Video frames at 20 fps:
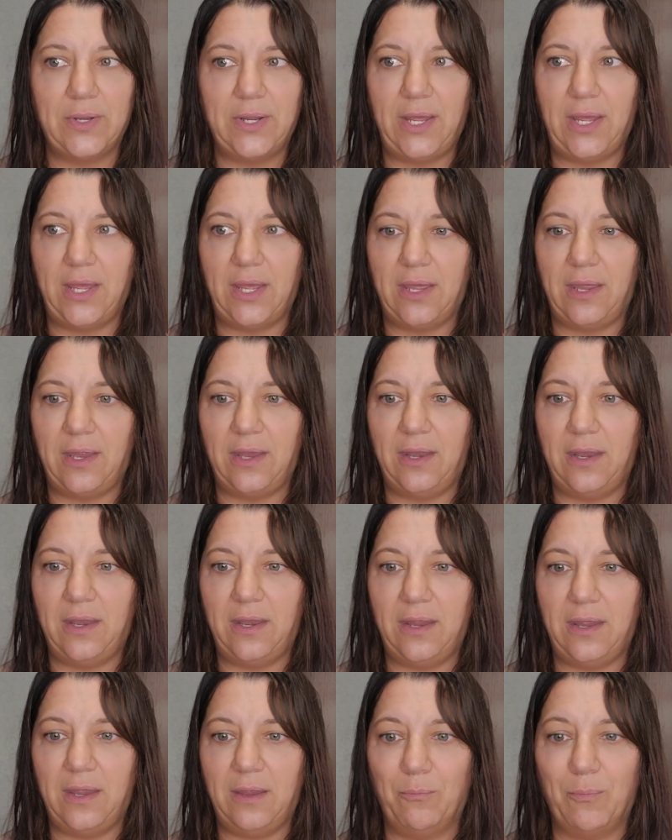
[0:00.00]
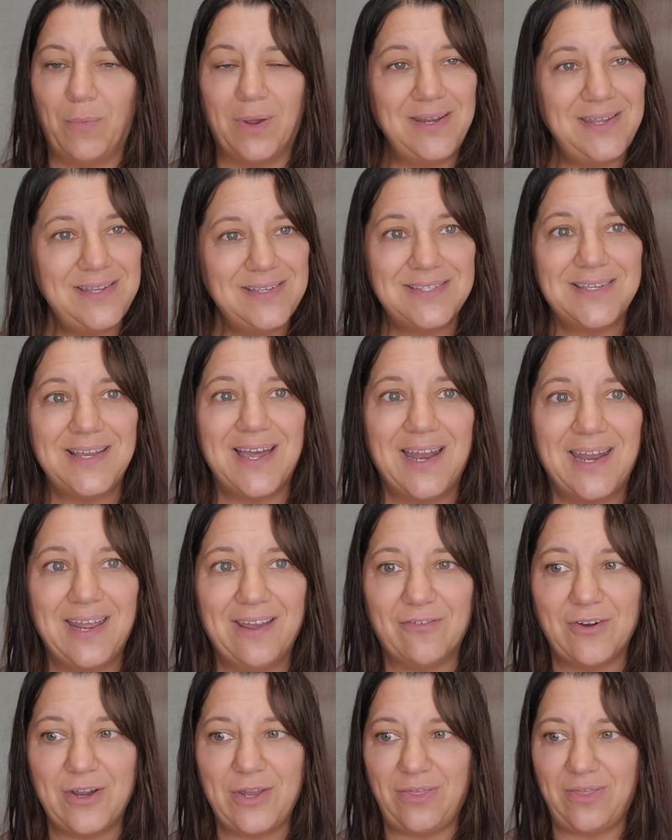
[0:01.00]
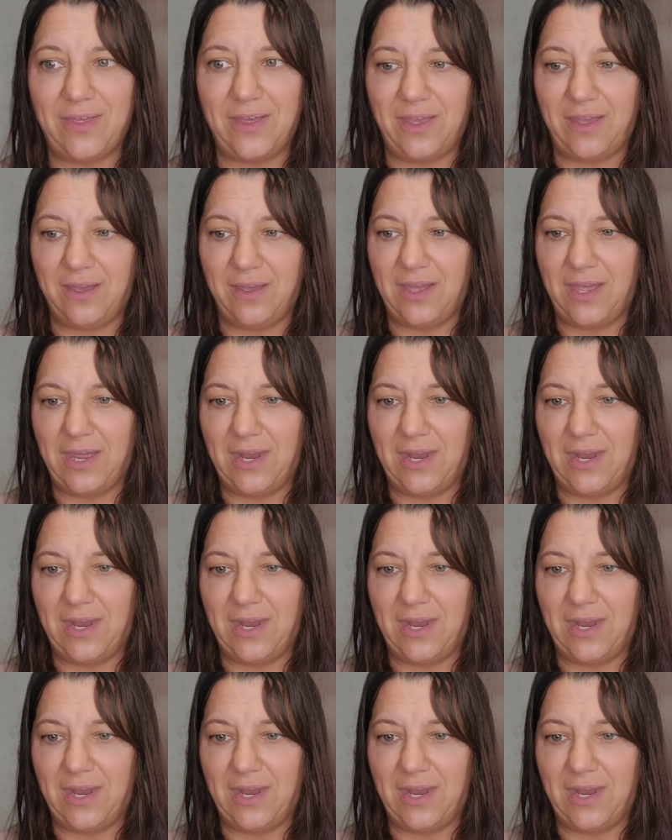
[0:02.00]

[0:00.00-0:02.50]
And money's not everything.